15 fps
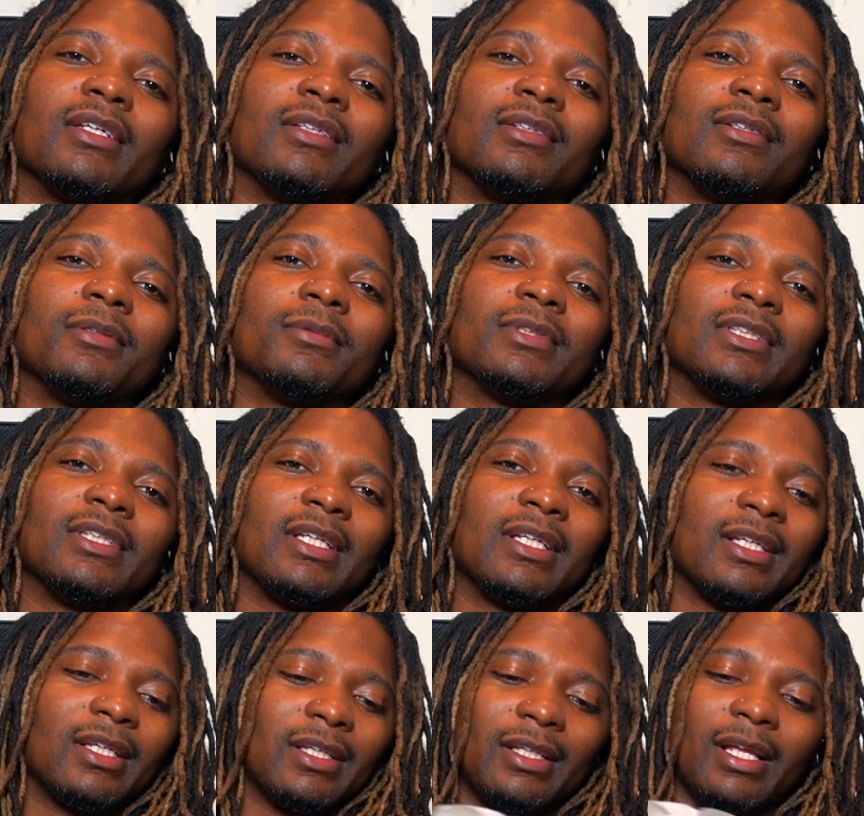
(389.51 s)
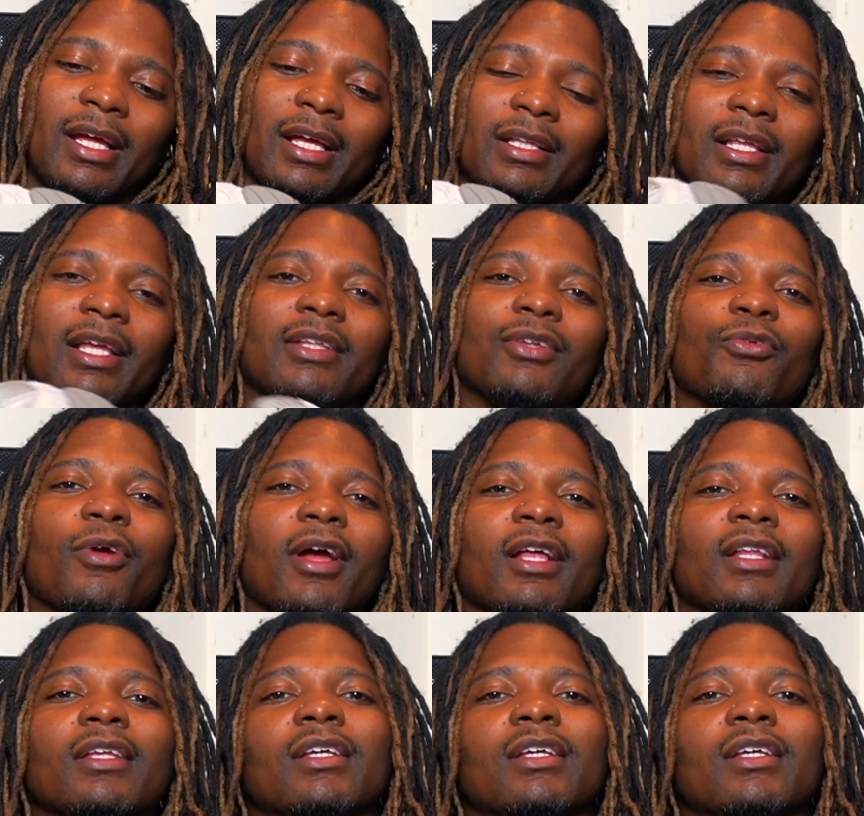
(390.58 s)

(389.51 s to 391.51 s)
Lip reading: You know what I'm saying? Like, let the regular